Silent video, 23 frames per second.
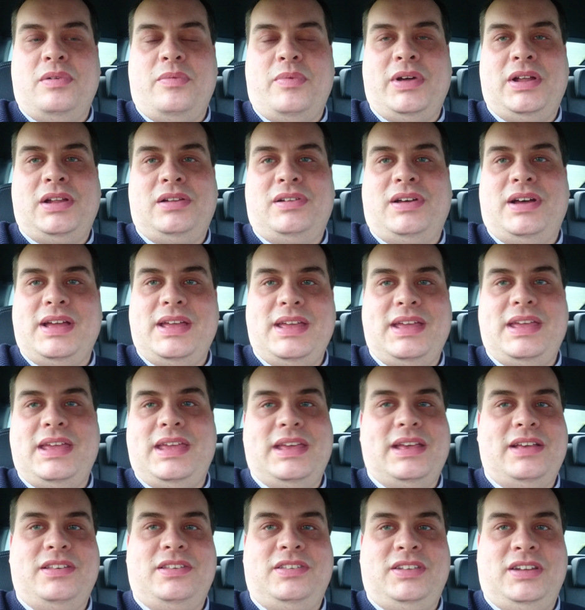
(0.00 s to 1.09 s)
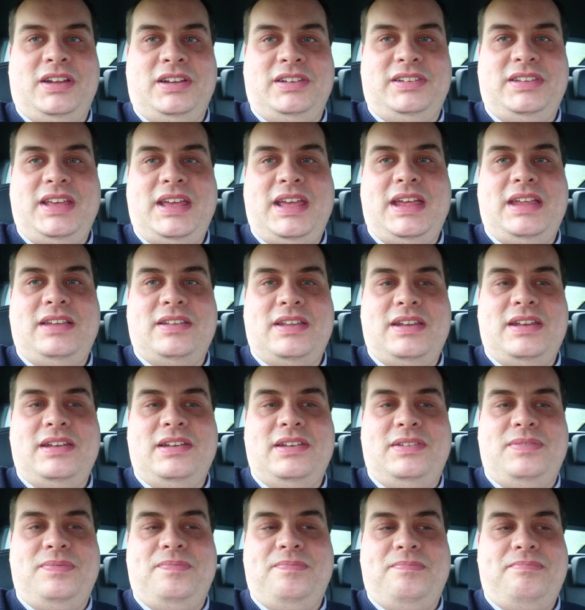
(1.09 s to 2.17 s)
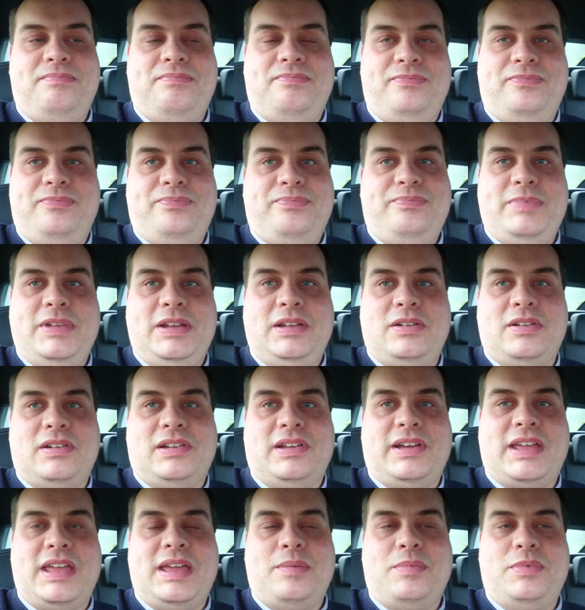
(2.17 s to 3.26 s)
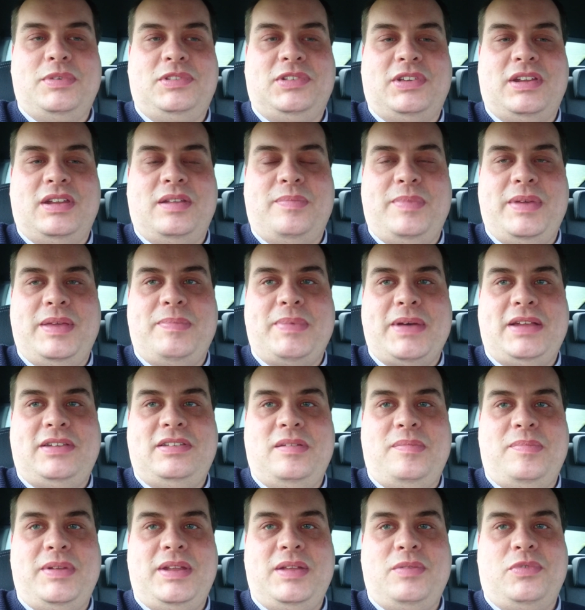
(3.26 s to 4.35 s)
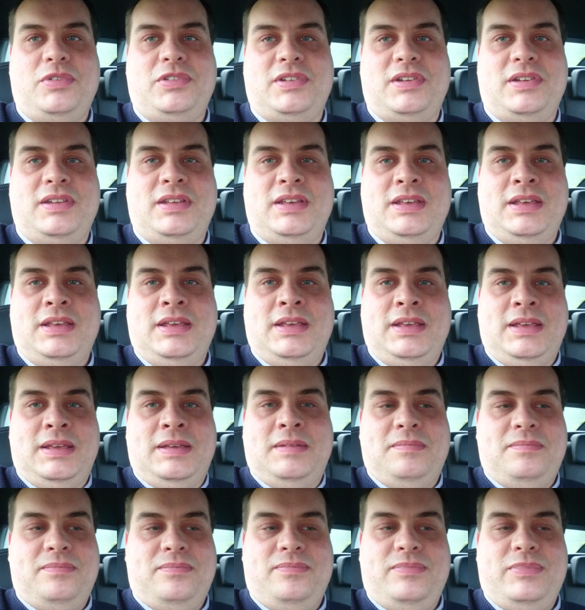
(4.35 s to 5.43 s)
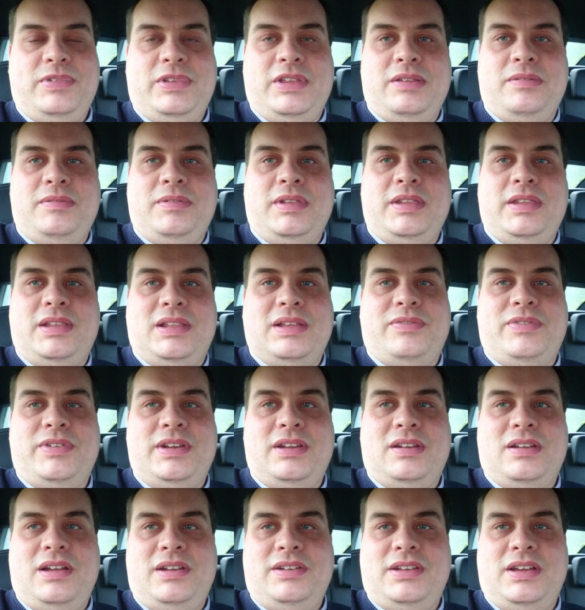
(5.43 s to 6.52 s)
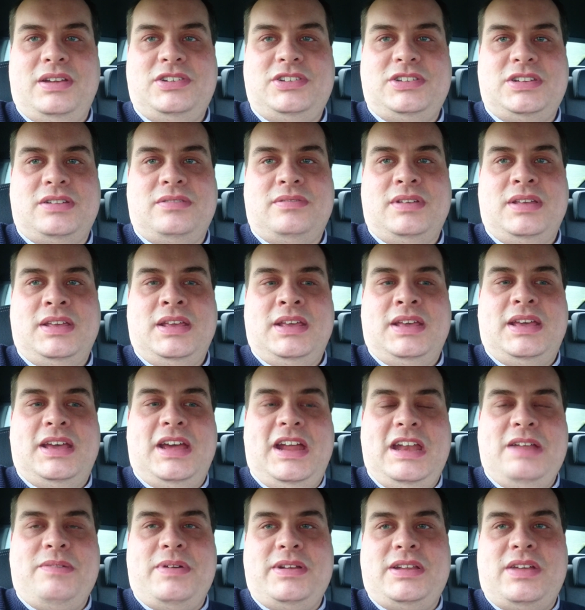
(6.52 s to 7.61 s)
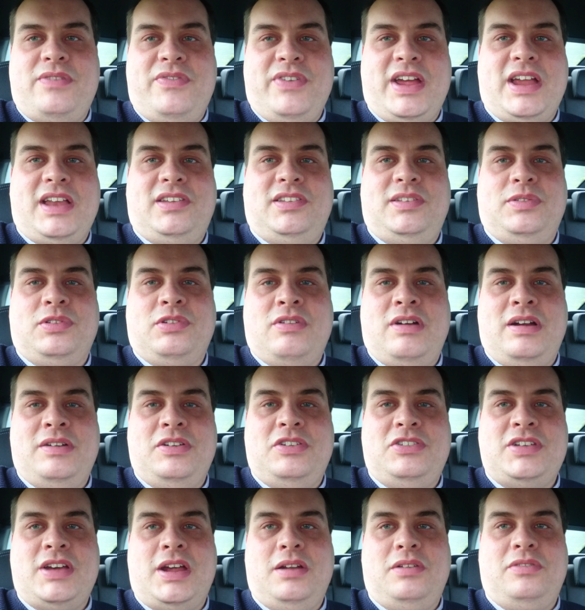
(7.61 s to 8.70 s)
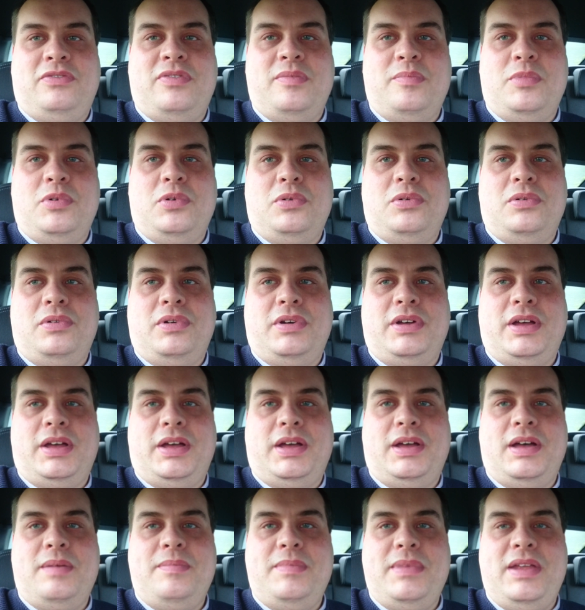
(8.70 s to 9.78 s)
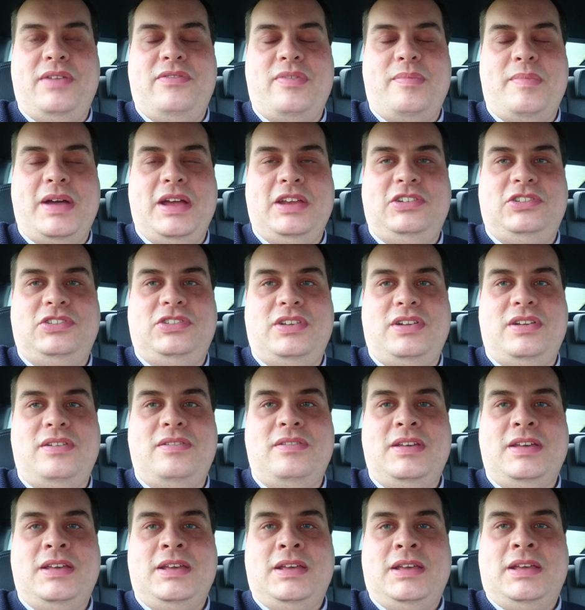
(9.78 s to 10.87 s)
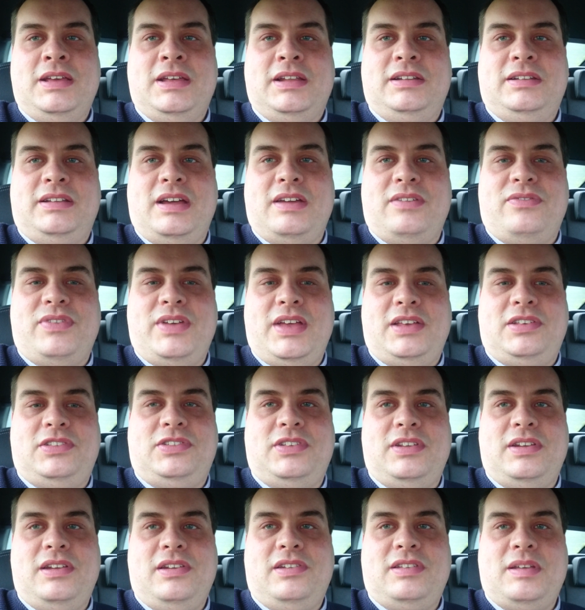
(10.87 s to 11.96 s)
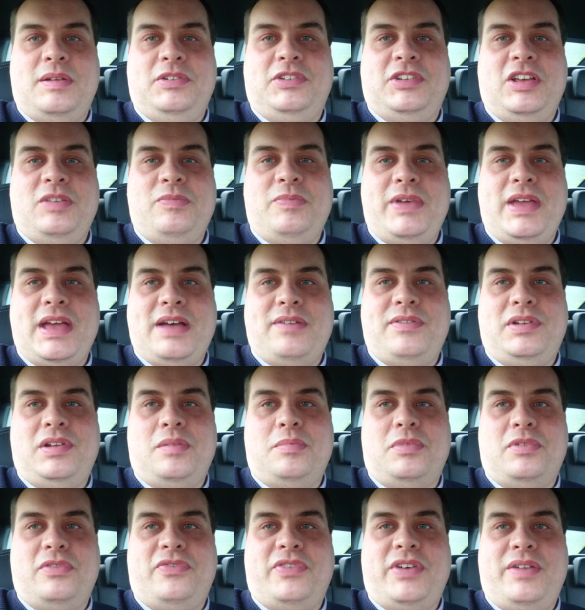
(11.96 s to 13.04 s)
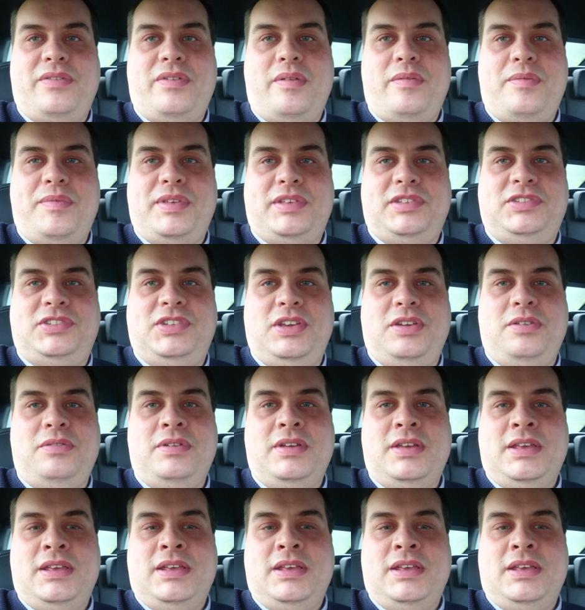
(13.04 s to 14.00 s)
Well, as I said, I did, and it looked like it was going to be better, but it wasn't. You definitely learn, don't you? Anyway, don't forget to subscribe to the channel for more information like this, and sometimes we have a lot more fun than this too.